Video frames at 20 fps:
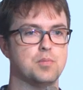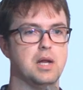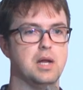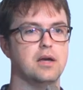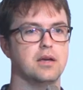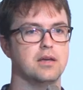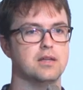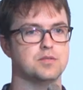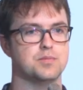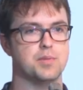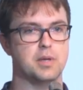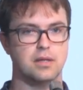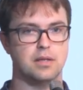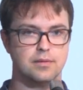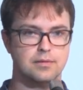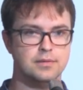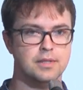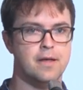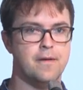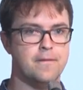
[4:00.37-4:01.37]
plugins, but
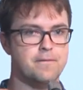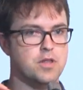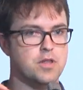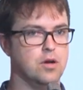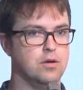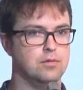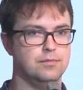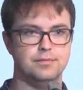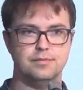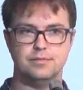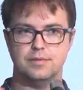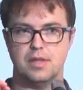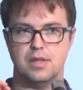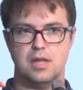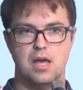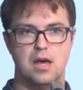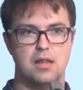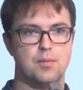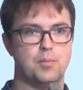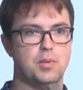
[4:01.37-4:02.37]
you know,
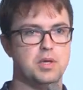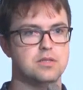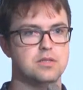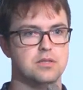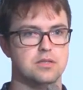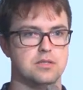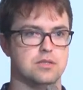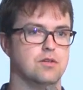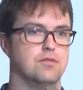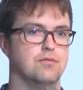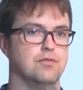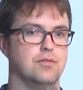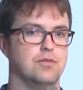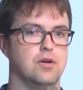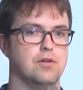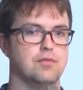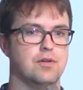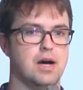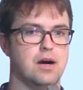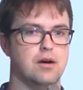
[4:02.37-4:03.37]
the other pieces of,
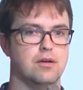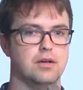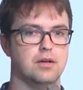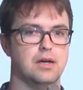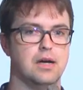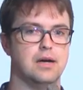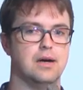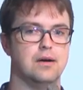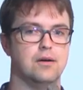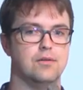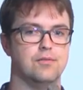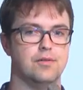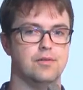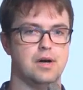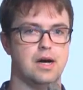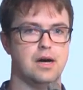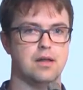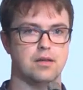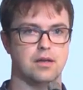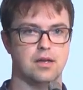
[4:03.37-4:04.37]
of, how, of
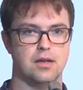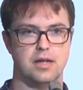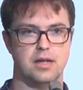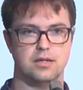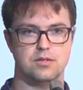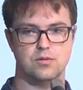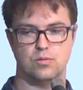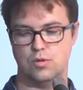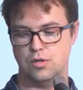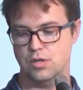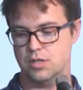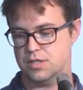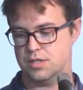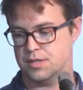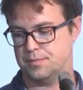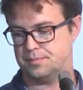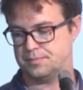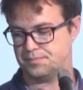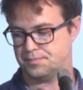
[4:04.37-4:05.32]
how the connector works.